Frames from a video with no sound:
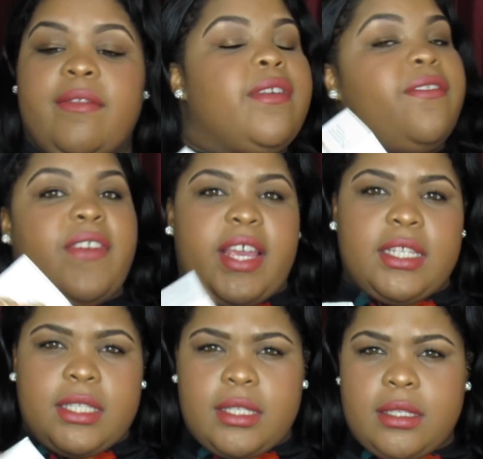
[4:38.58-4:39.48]
of the
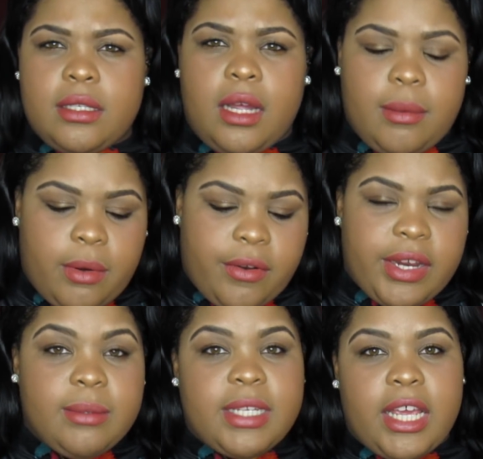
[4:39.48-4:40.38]
face
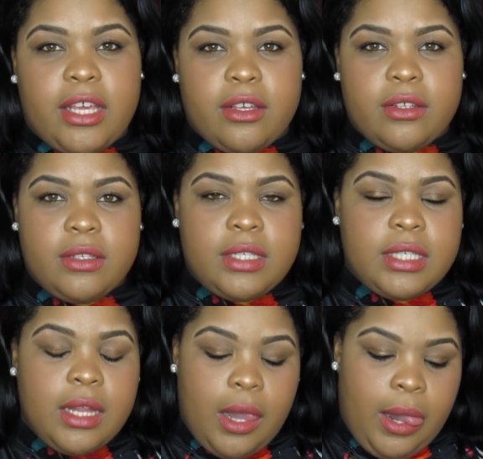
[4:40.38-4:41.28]
creams I
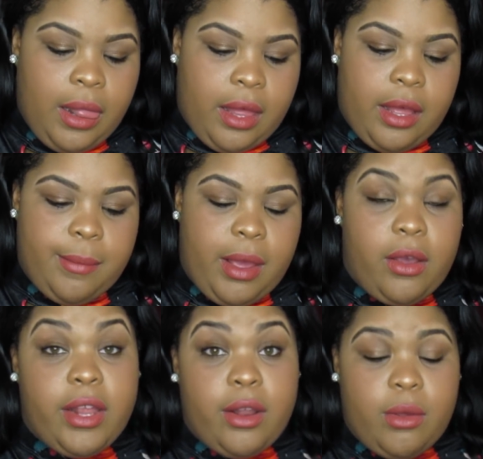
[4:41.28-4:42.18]
use. I'll
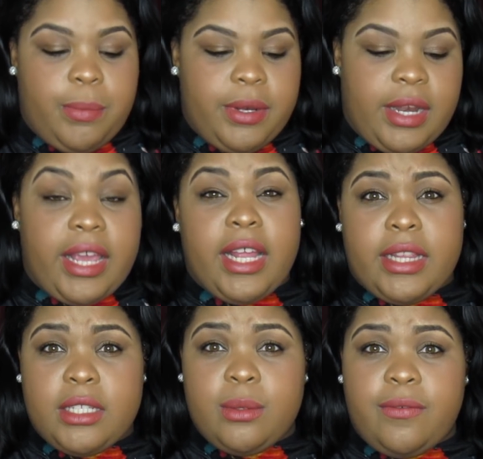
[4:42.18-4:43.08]
go ahead and open it. I
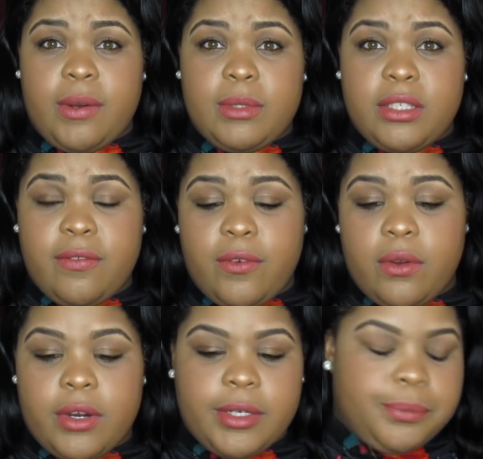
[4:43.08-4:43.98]
get this one from
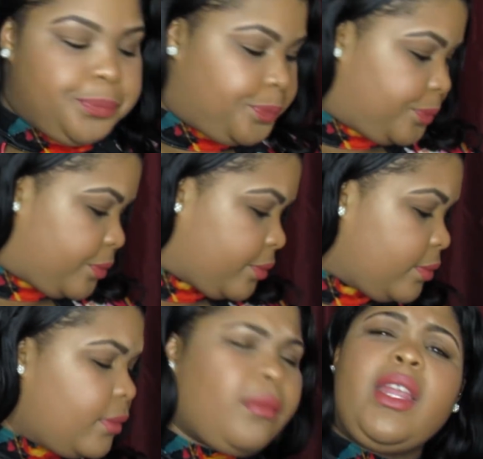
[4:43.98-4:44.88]
Sephora,
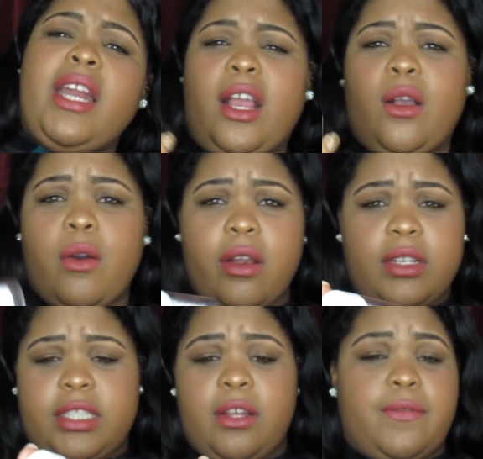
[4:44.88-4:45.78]
and I caught it
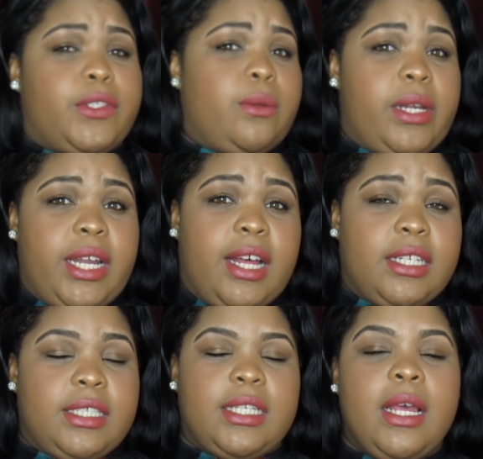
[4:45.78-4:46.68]
on sale for
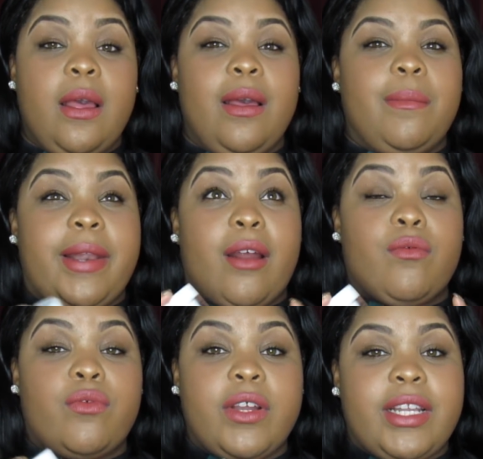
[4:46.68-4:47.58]
$20, but I
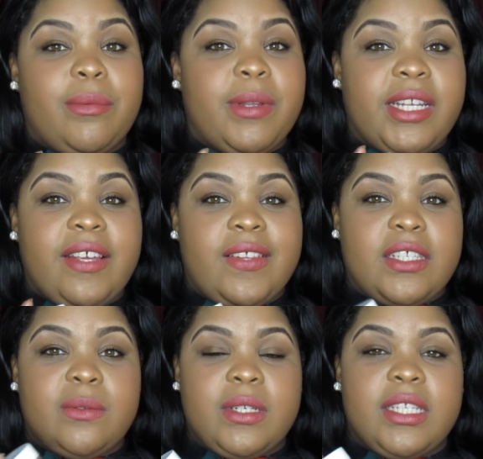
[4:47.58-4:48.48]
really believe
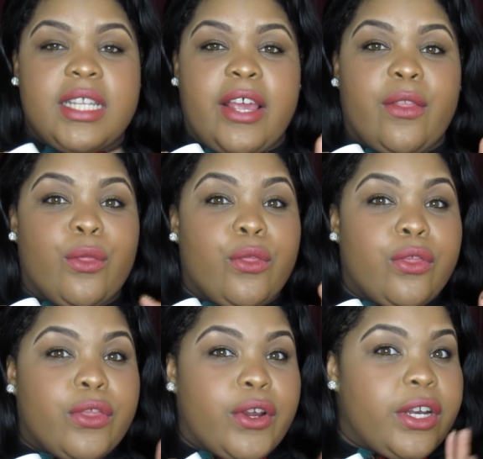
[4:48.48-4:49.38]
this one is like
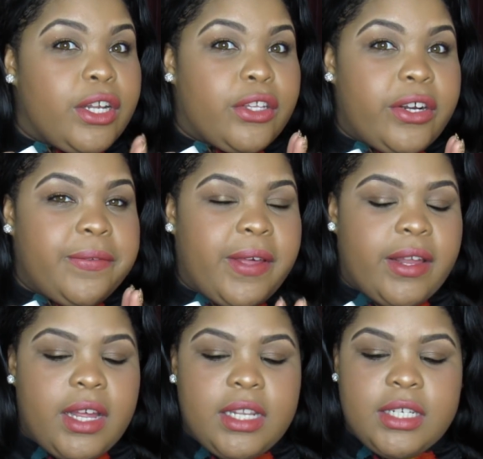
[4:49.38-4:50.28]
$30 to
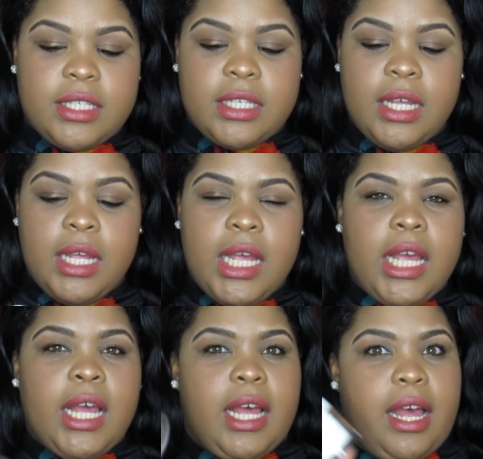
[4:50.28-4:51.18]
$35.
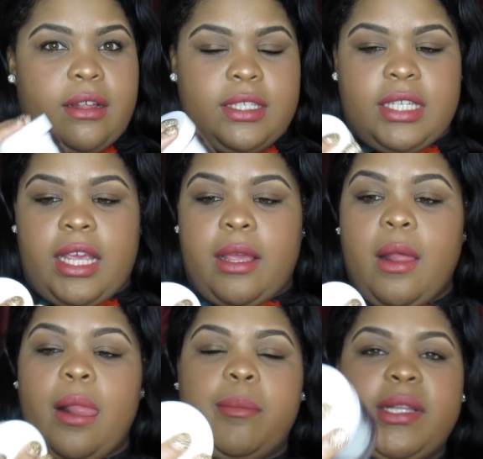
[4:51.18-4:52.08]
I'll see.
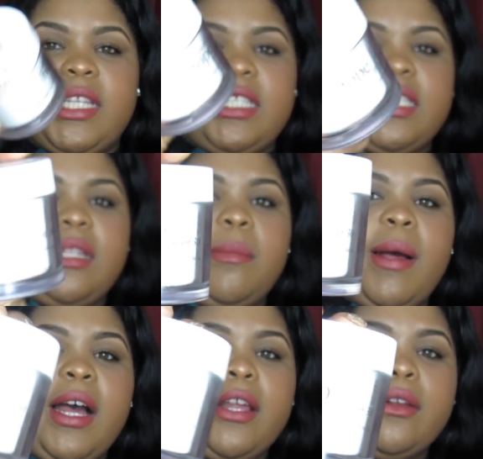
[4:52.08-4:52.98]
But this is the
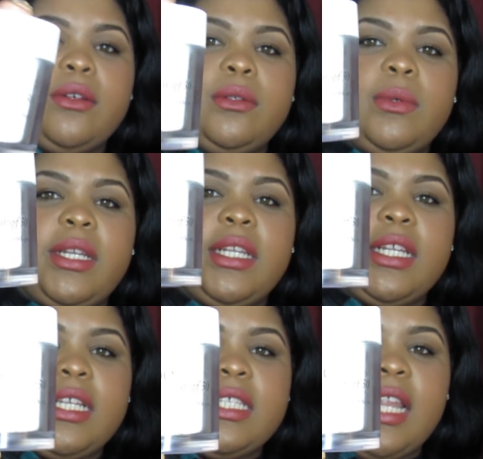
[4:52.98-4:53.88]
bottle, what it looks